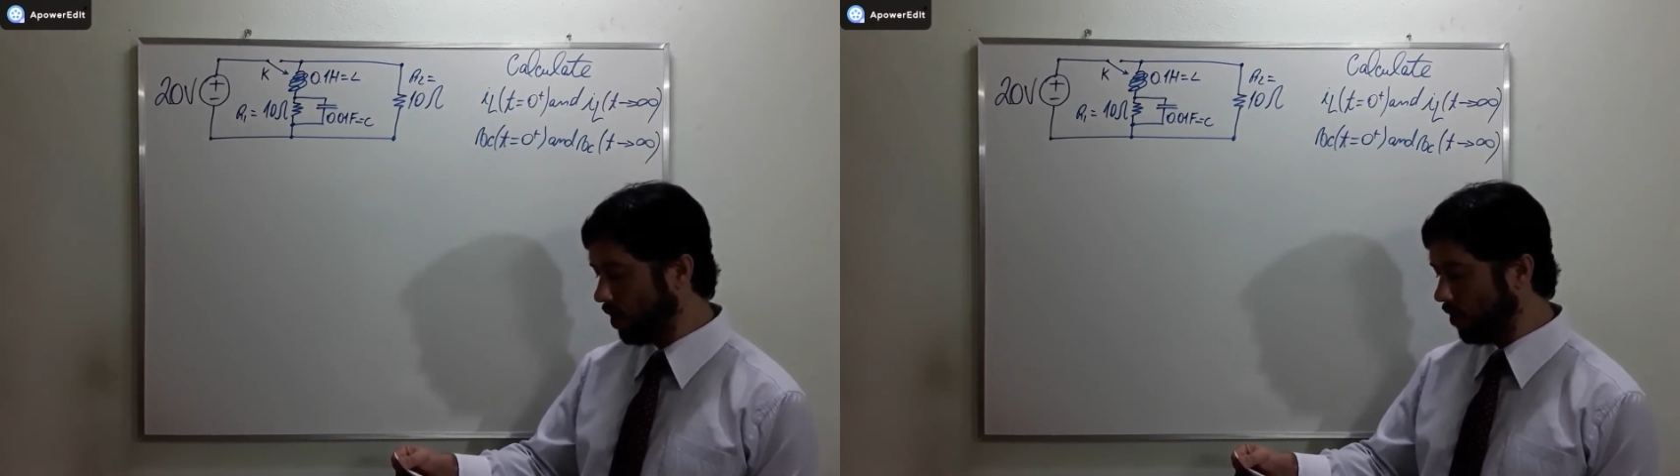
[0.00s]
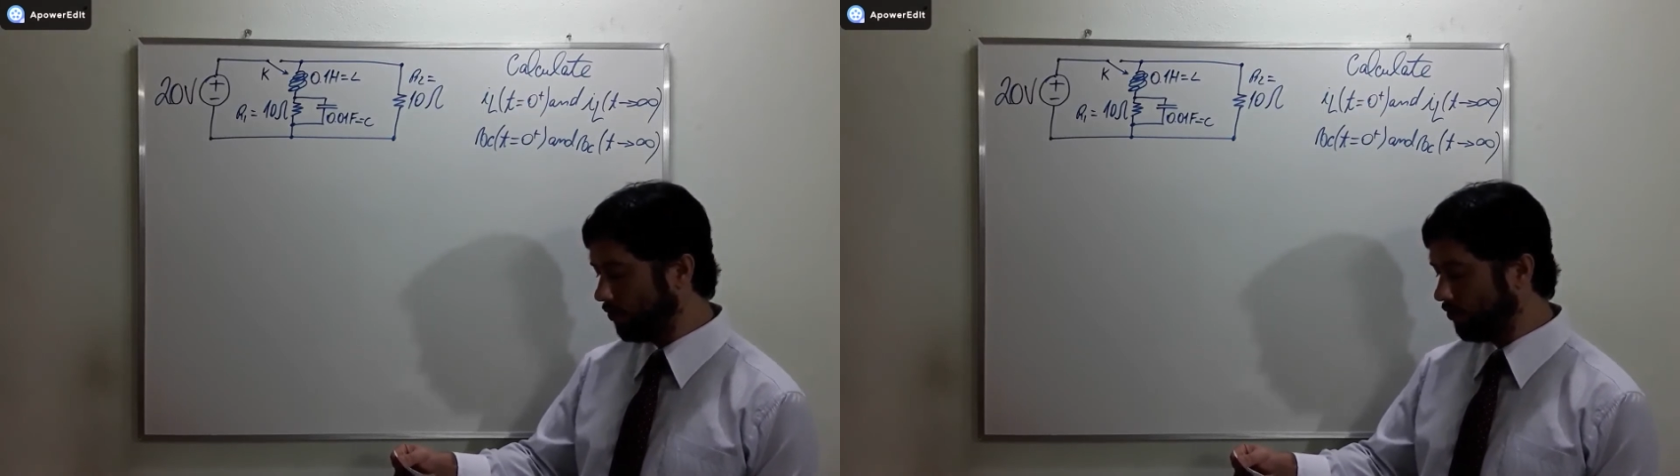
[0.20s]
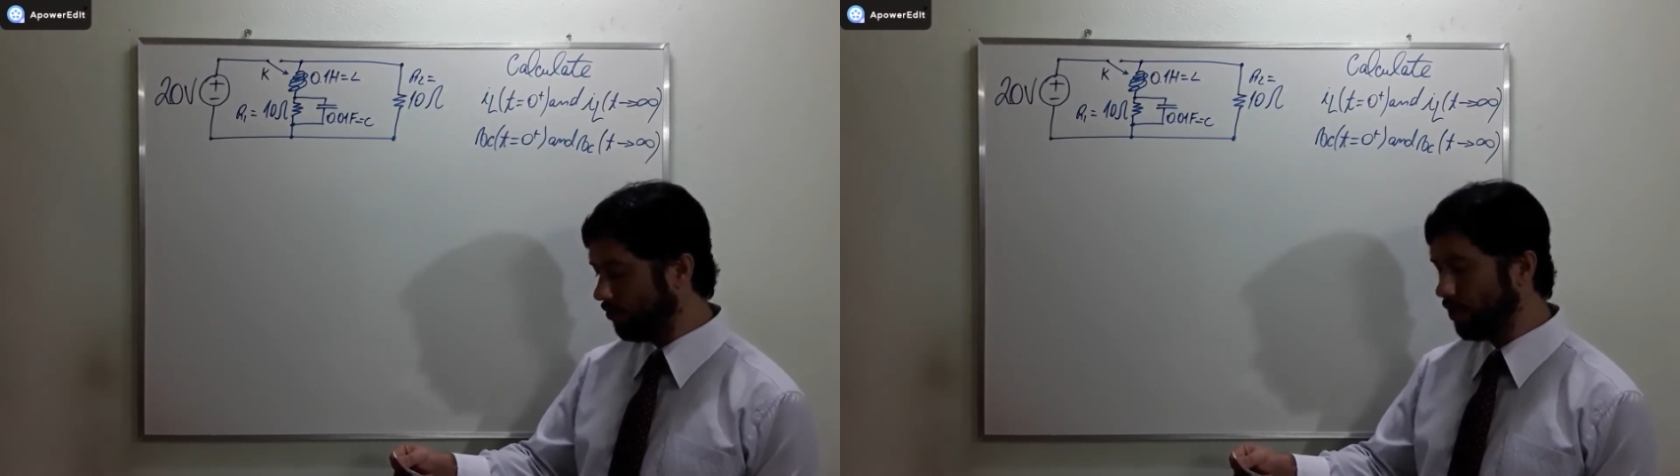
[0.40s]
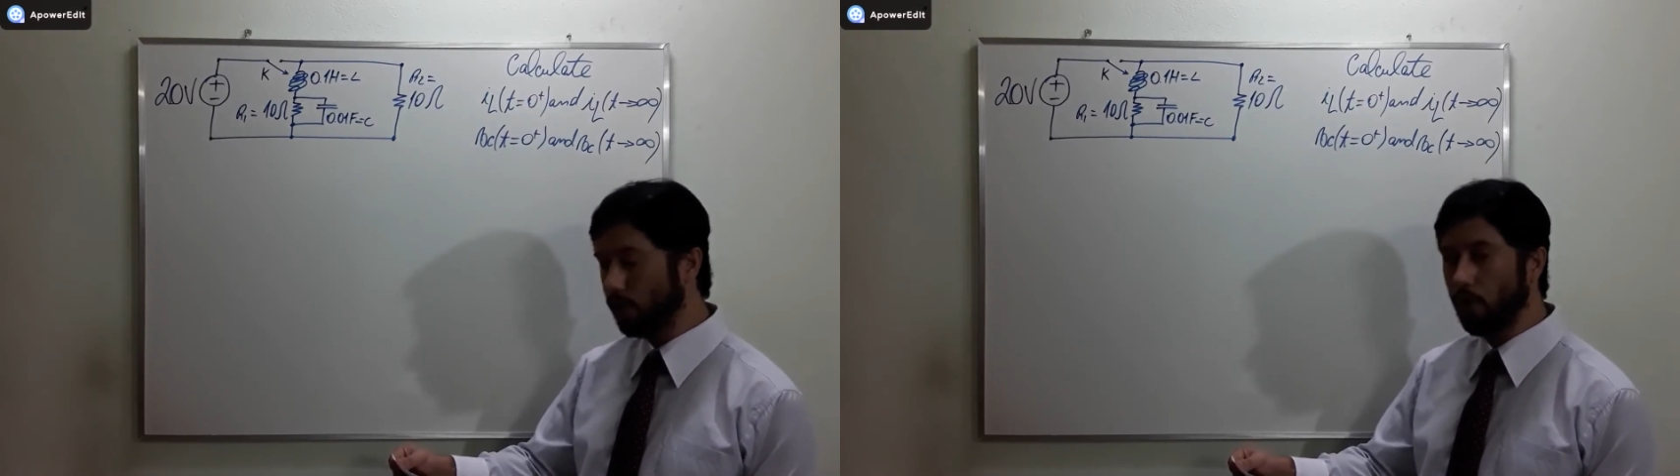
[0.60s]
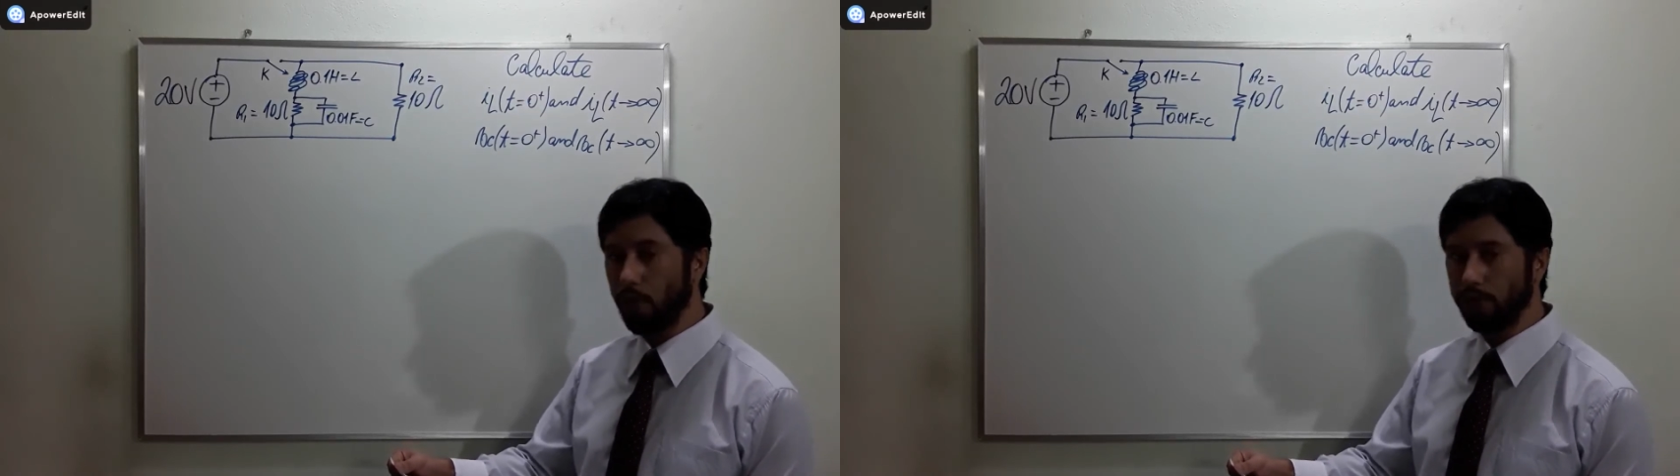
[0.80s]
of
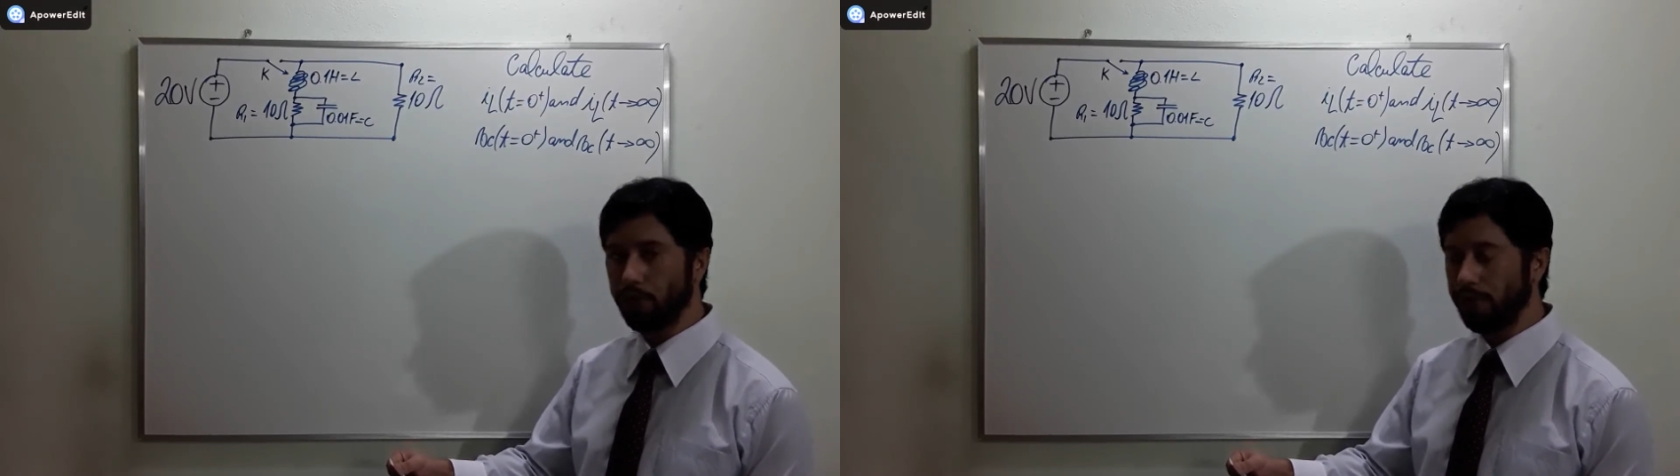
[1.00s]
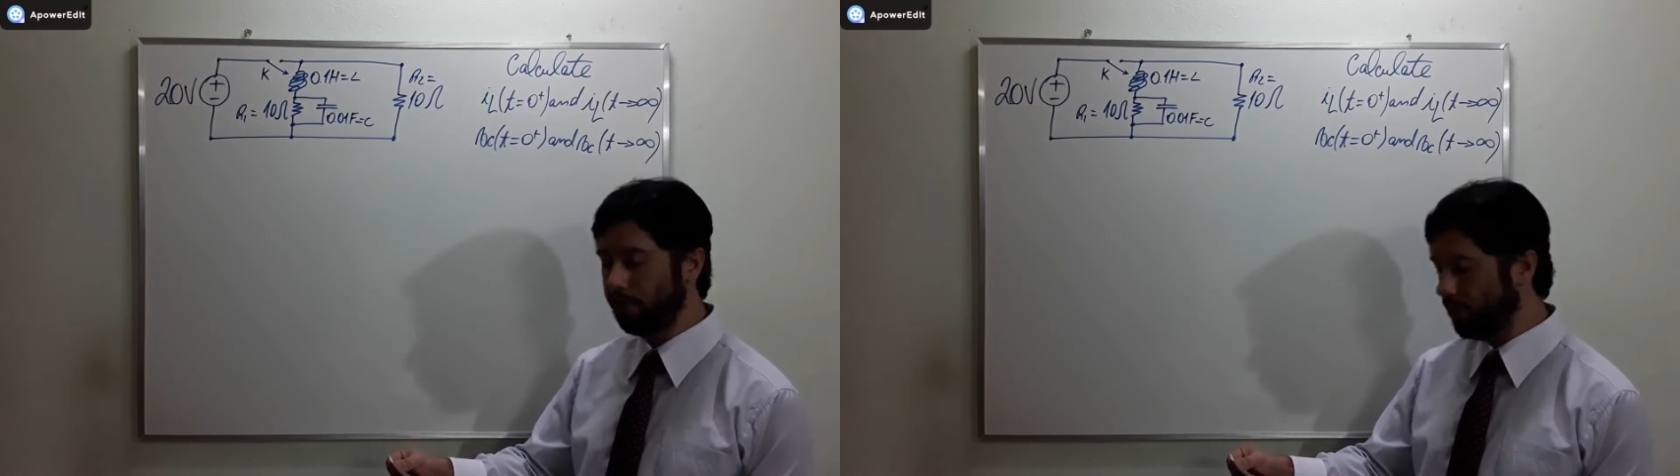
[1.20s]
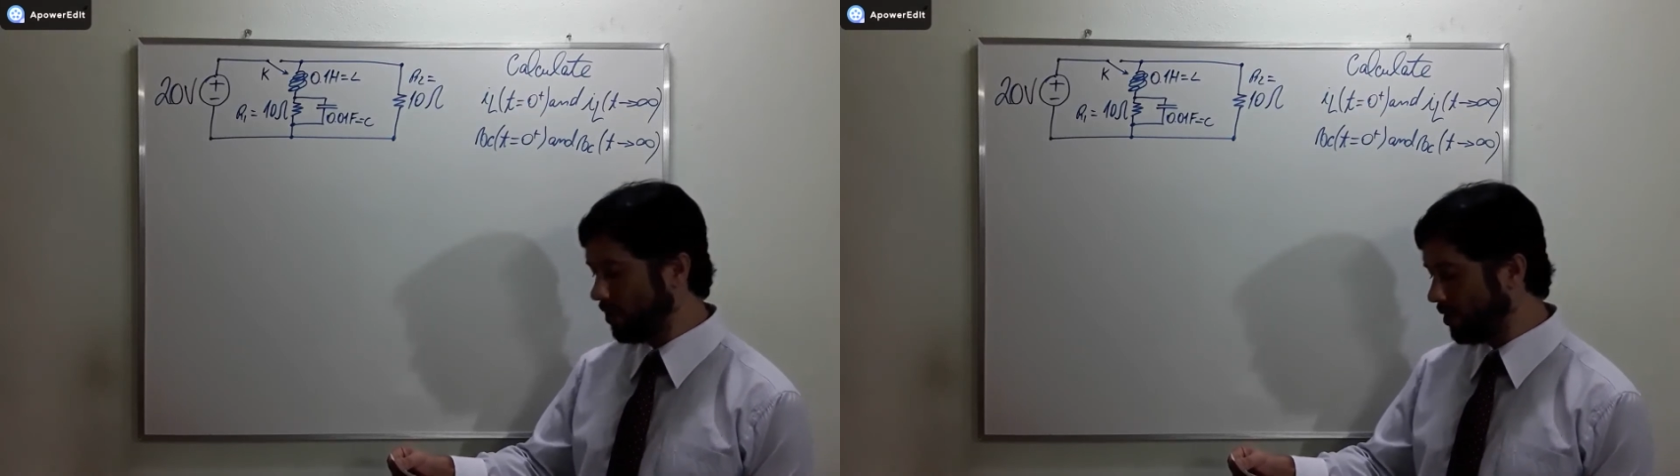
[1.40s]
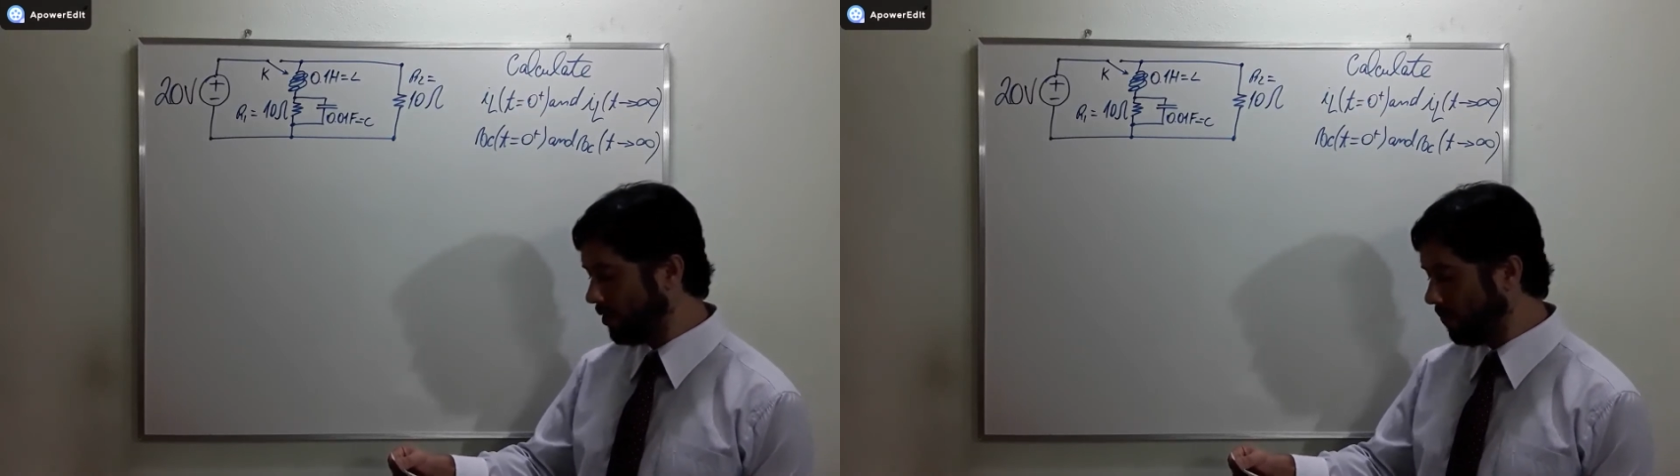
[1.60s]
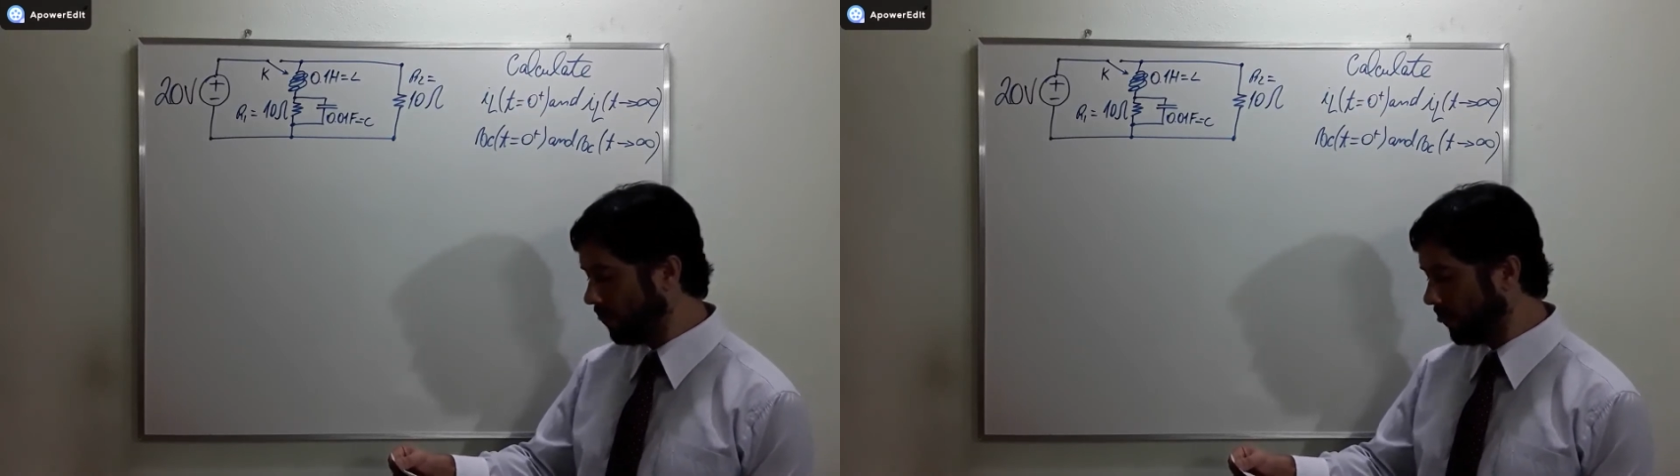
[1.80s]
T going to
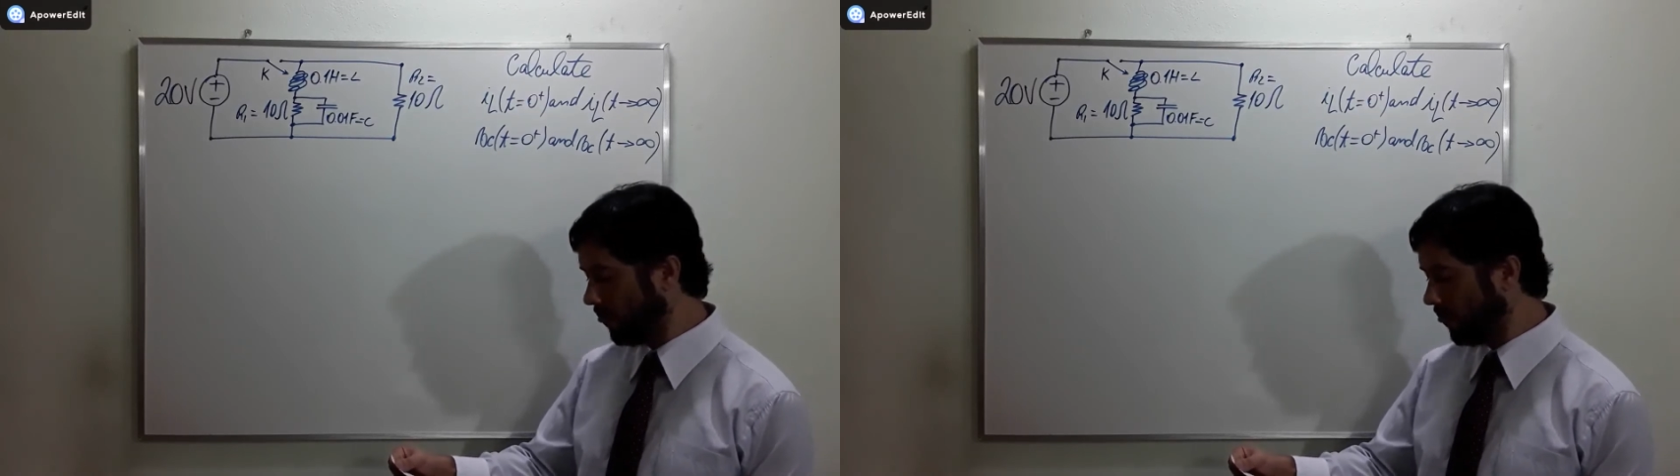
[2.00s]
infinity,